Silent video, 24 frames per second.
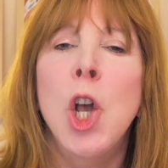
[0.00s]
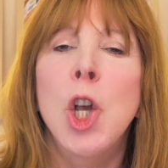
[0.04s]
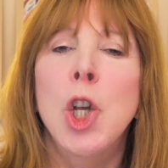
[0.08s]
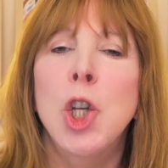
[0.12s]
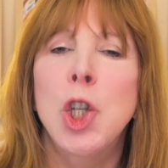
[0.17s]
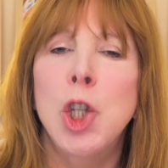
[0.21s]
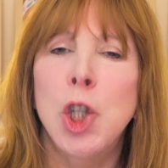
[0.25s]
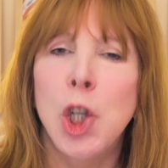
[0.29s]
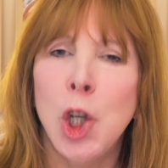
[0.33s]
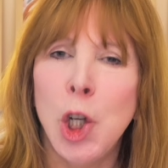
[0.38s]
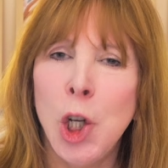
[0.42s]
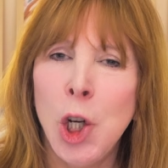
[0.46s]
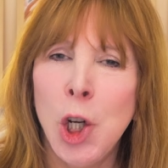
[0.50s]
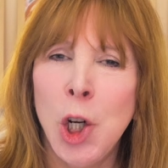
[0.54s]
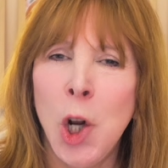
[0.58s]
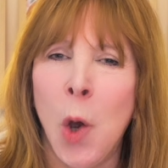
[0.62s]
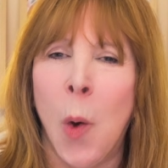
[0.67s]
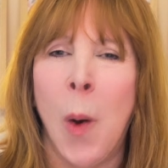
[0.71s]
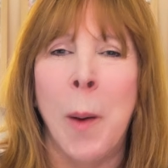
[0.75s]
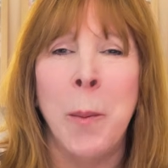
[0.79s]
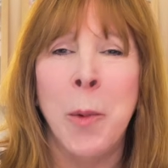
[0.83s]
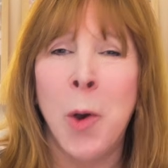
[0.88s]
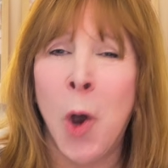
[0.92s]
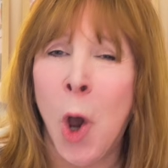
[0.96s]
So
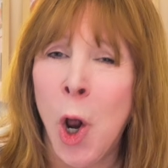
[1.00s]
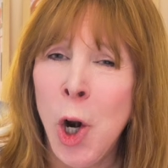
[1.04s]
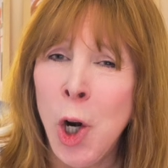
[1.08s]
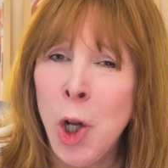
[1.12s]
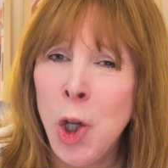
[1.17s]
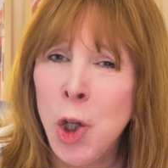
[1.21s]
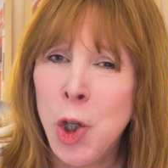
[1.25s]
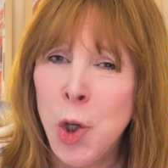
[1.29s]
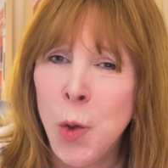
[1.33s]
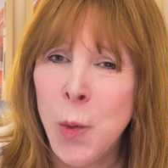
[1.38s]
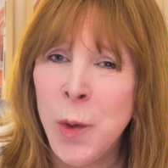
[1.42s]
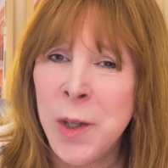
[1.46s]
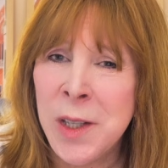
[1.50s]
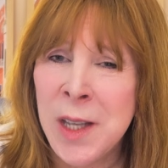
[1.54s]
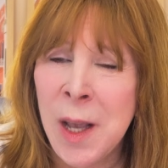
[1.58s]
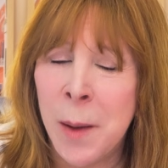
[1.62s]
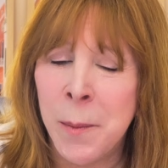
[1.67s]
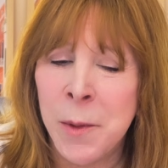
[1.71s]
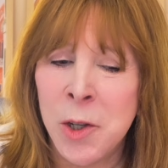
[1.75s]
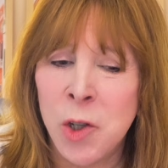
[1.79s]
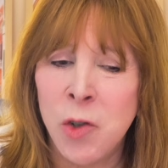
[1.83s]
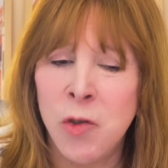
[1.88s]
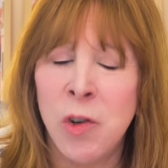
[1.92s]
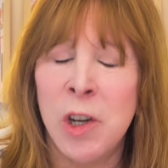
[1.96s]
I'm going to do a
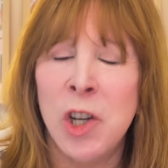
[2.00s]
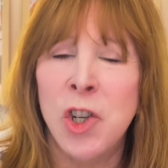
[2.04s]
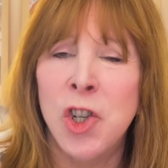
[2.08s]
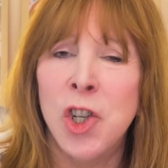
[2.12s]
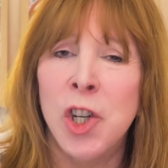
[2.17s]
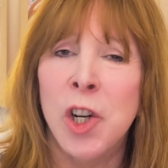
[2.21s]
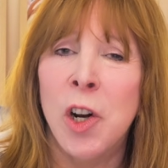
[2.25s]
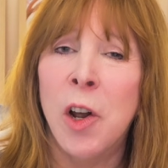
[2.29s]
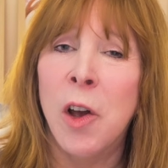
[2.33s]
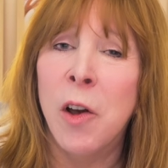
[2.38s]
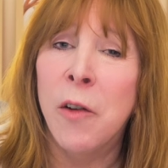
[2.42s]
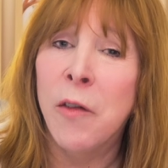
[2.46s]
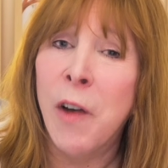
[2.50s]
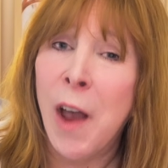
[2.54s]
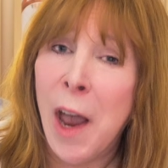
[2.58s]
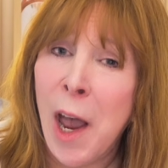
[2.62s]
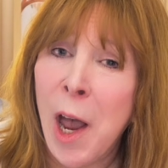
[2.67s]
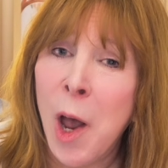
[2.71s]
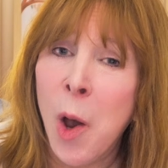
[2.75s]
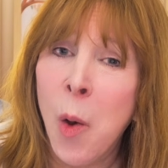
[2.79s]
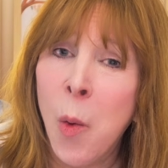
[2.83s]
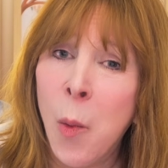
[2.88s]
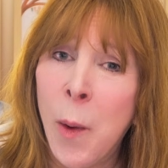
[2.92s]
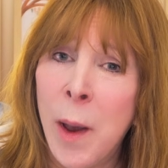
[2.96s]
demonstration of
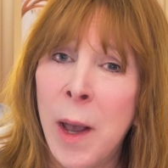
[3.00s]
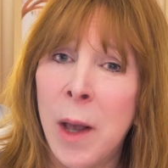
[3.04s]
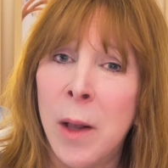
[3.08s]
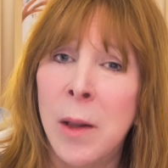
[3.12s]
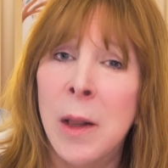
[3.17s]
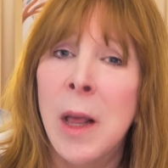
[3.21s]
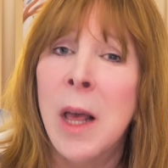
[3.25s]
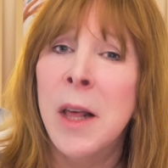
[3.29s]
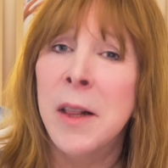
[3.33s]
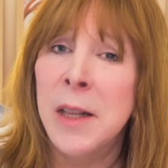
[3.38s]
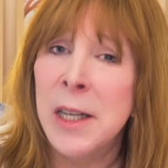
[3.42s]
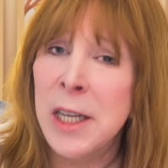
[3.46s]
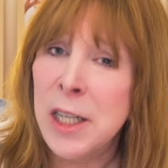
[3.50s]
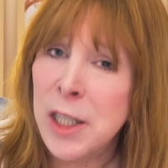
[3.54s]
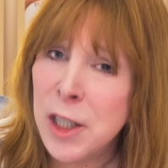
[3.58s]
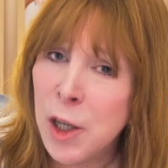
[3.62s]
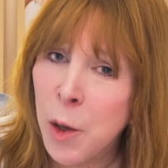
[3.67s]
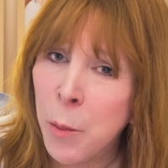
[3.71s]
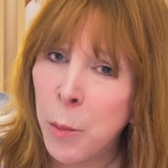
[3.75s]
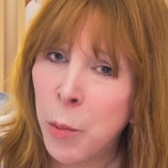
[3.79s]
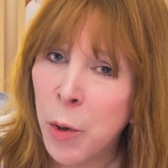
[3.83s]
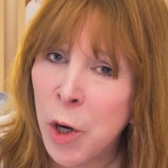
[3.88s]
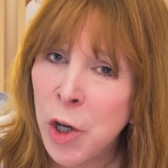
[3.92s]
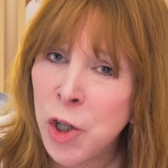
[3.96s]
how well these
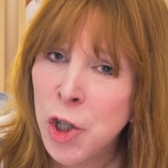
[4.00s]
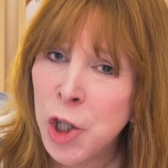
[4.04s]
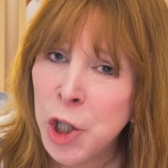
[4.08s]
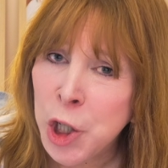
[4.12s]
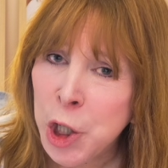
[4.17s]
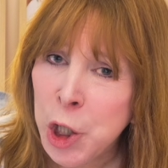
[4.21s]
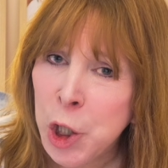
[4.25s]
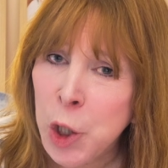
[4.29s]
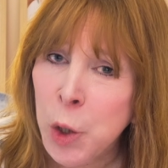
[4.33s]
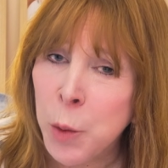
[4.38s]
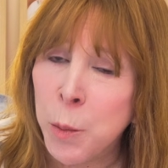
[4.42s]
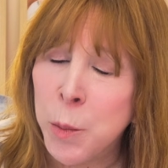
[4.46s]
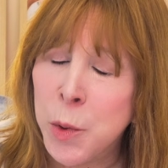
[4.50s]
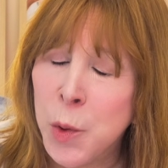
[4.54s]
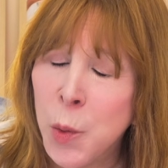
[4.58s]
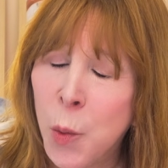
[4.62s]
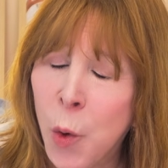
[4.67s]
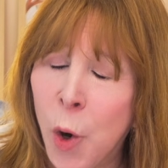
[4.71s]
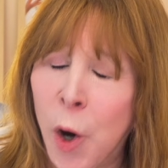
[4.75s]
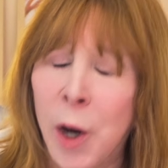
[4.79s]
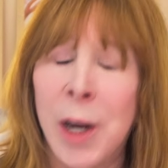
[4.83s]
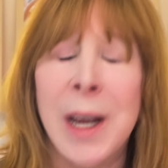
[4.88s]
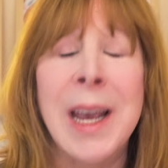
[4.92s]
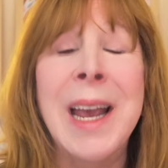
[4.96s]
compression cubes
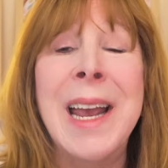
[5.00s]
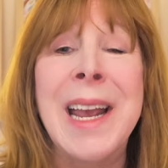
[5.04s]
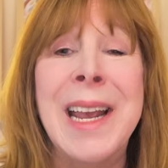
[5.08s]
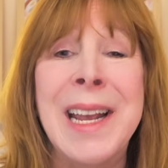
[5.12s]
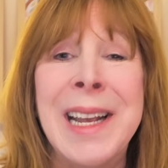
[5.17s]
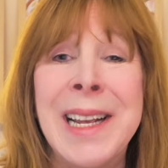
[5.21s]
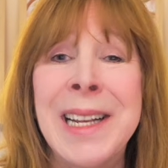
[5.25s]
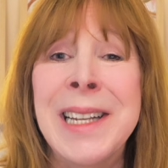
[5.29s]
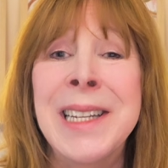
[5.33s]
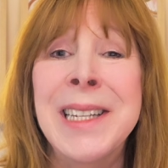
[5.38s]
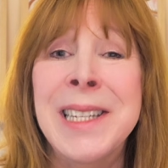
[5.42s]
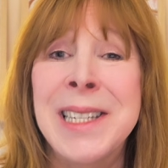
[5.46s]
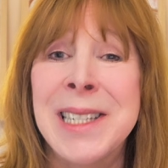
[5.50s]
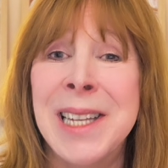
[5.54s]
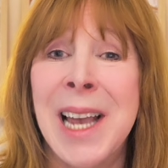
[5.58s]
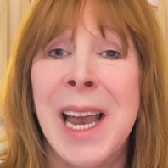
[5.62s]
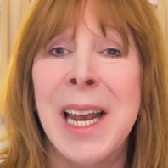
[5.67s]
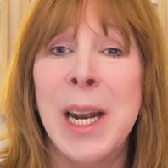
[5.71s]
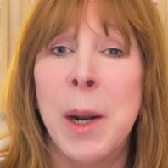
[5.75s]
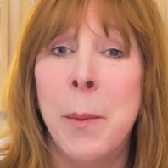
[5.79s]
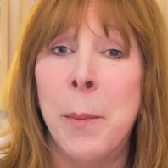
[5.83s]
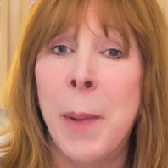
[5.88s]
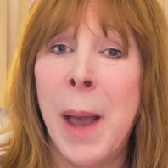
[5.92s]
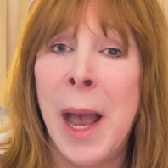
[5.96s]
work
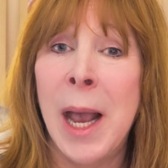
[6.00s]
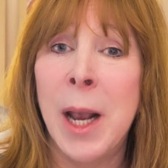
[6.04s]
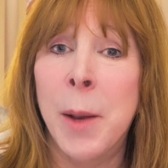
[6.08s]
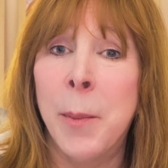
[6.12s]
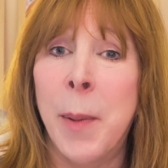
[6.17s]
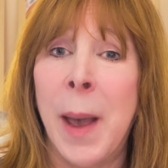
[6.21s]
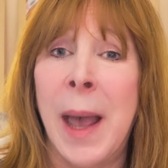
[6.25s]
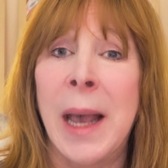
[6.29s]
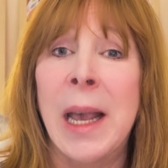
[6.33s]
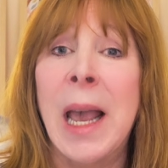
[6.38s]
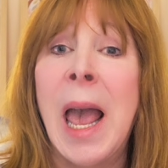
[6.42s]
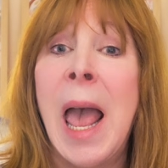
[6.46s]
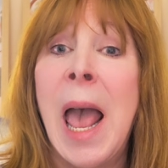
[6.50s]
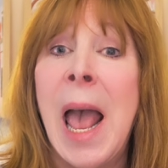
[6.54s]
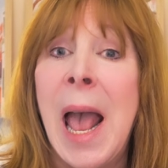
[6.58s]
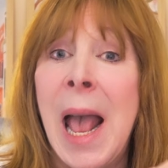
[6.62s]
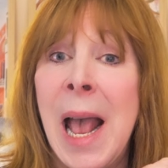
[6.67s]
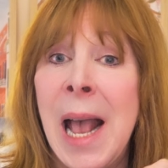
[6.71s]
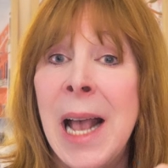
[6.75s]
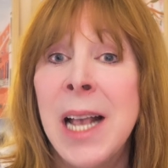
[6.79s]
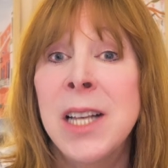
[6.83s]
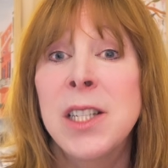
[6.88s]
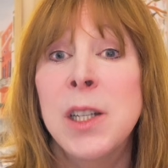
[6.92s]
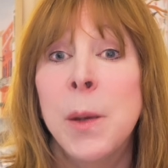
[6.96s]
inside a backpack
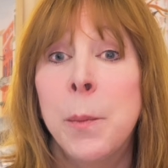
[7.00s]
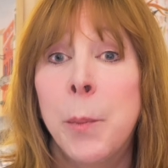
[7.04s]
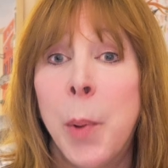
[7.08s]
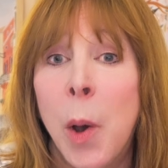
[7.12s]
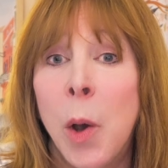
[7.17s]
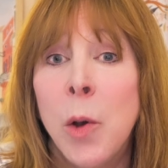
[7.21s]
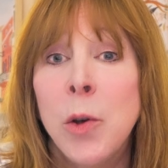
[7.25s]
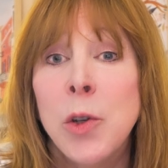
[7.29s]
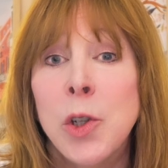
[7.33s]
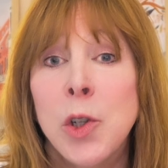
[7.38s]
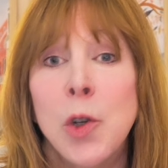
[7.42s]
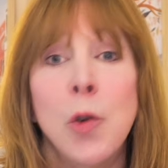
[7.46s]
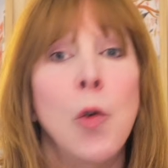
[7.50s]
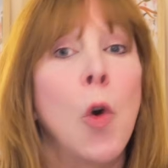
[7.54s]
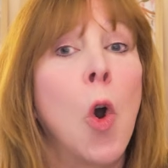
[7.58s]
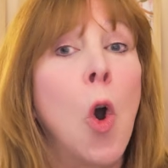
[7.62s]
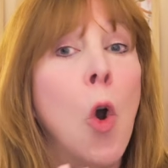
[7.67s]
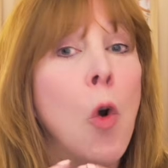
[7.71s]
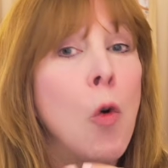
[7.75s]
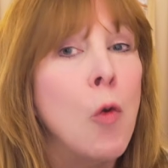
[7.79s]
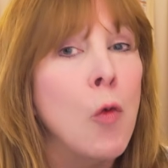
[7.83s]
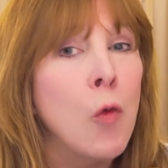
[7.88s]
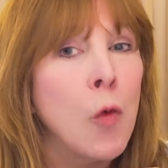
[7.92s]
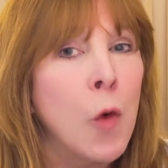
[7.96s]
as opposed to
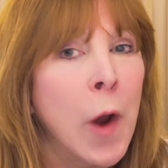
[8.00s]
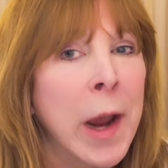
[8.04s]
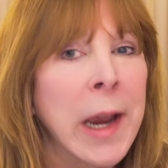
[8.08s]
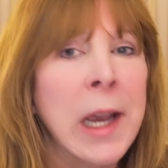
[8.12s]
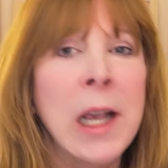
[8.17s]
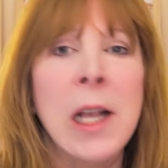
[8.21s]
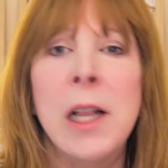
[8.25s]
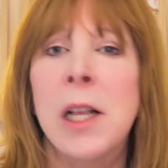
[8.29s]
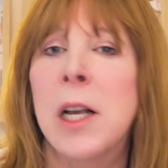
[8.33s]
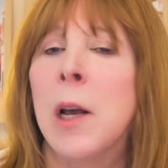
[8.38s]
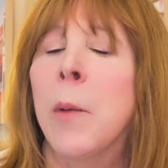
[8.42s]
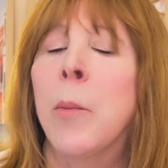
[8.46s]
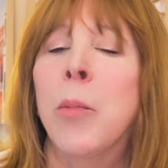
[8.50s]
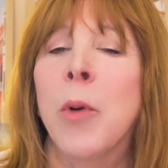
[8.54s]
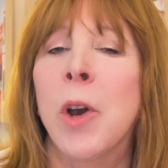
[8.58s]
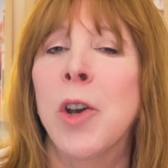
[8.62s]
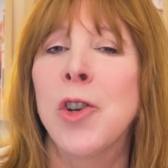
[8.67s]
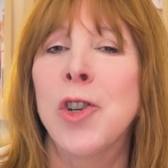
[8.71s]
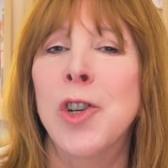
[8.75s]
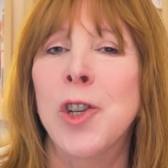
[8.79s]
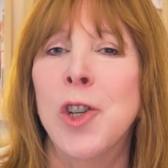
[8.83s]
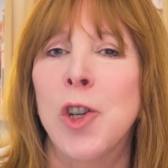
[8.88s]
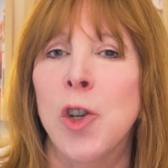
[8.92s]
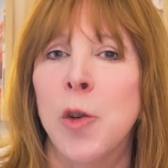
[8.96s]
regular
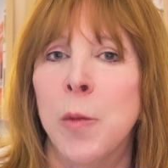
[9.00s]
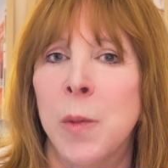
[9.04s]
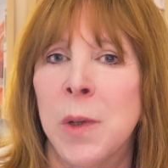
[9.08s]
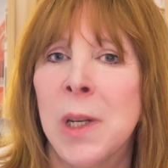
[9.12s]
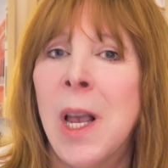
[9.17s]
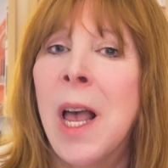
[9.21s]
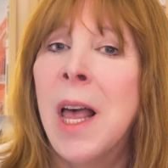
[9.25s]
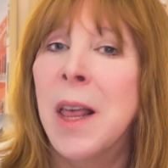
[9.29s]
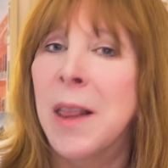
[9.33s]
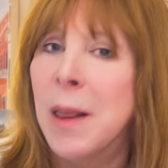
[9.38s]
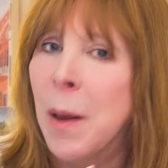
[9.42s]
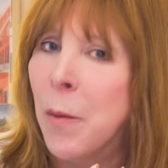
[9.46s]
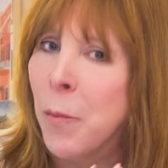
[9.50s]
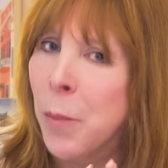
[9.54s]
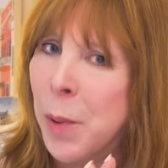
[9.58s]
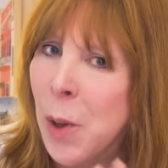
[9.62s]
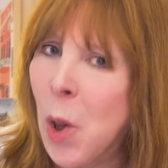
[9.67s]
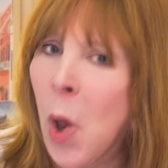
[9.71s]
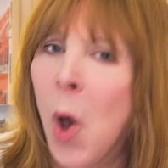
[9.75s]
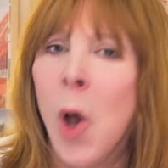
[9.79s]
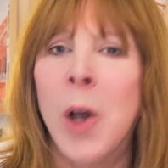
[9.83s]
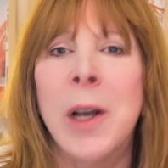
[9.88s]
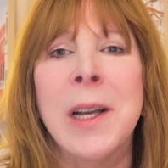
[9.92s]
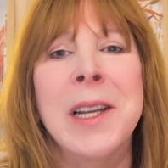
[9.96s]
compression cubes that
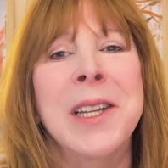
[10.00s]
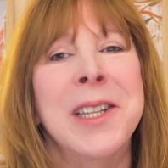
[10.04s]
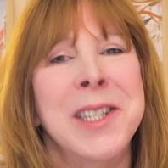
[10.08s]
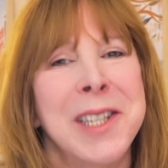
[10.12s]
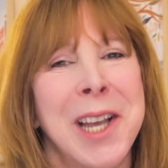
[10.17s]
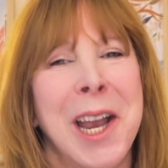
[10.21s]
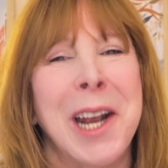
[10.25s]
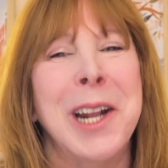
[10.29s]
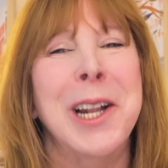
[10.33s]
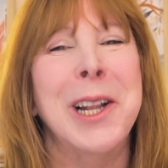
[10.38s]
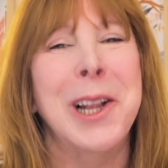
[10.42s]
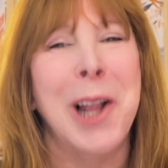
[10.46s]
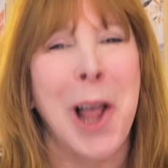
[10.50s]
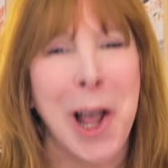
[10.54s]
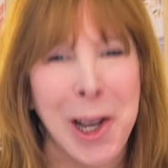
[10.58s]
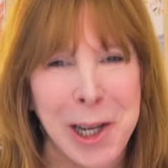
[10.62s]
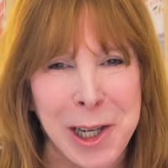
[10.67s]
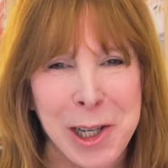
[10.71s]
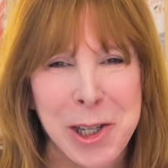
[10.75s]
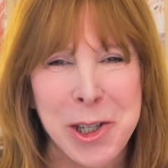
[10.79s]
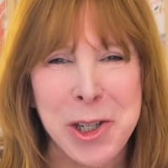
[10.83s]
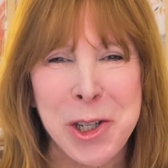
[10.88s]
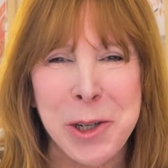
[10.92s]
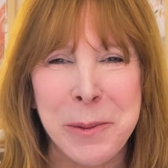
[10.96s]
belong inside
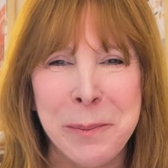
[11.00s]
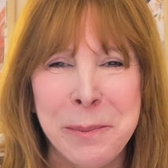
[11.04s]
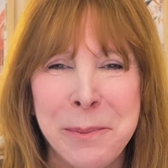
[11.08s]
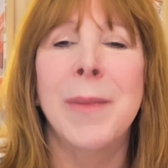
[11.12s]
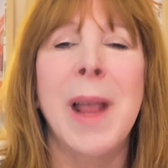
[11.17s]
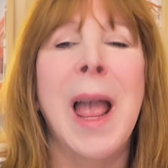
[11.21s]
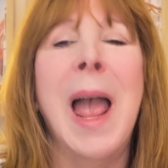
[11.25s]
luggage.